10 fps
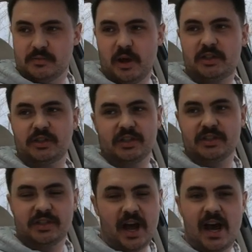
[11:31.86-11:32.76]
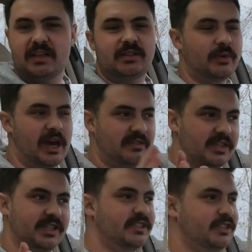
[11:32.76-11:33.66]
As much as it's nice that we
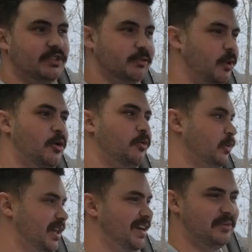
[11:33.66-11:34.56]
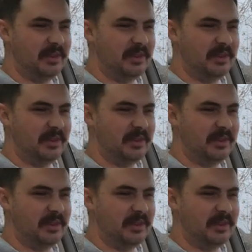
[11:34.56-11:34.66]
have a section of road with